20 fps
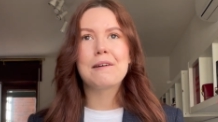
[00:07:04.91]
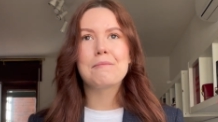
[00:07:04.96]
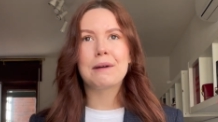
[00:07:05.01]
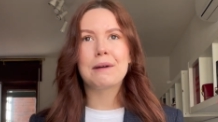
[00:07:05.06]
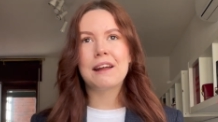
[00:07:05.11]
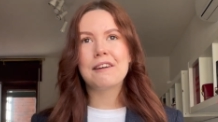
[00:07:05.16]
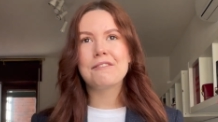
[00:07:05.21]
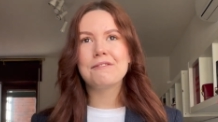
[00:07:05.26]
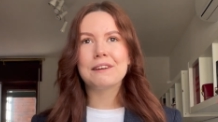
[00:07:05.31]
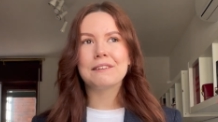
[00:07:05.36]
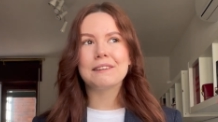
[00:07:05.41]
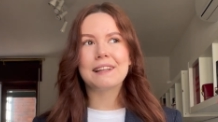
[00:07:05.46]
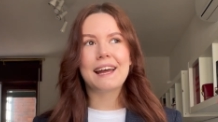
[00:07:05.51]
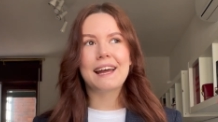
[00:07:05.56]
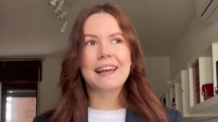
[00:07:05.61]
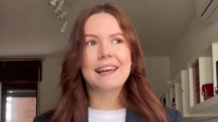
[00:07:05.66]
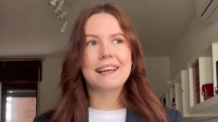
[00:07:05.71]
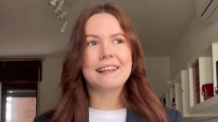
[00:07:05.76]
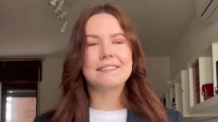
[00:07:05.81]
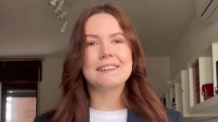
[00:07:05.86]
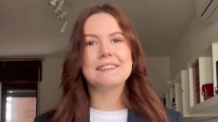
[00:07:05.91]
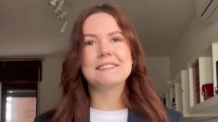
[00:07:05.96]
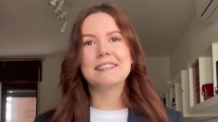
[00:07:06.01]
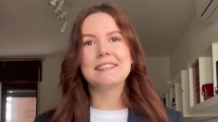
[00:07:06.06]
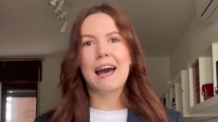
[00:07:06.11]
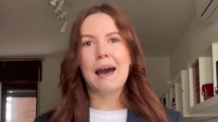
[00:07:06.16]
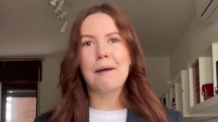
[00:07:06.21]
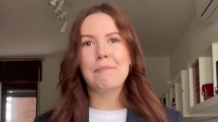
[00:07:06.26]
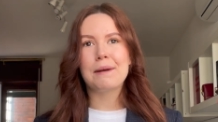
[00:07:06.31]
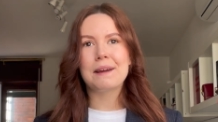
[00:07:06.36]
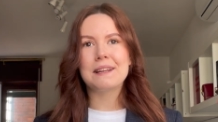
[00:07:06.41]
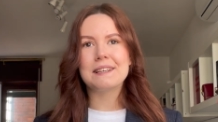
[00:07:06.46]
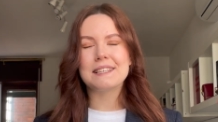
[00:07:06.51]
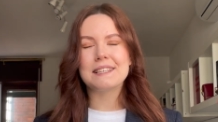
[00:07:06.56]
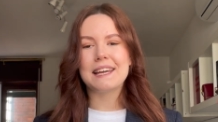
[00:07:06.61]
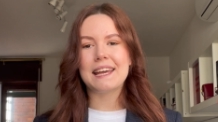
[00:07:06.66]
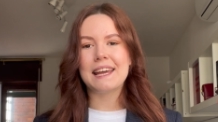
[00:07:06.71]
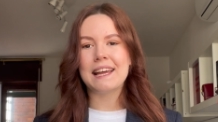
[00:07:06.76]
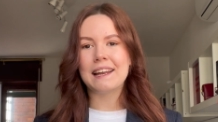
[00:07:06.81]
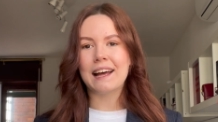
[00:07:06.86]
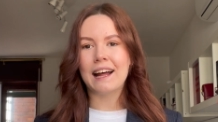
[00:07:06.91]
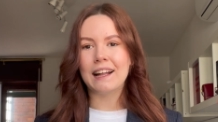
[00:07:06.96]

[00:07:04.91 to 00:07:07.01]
But I feel like this happened in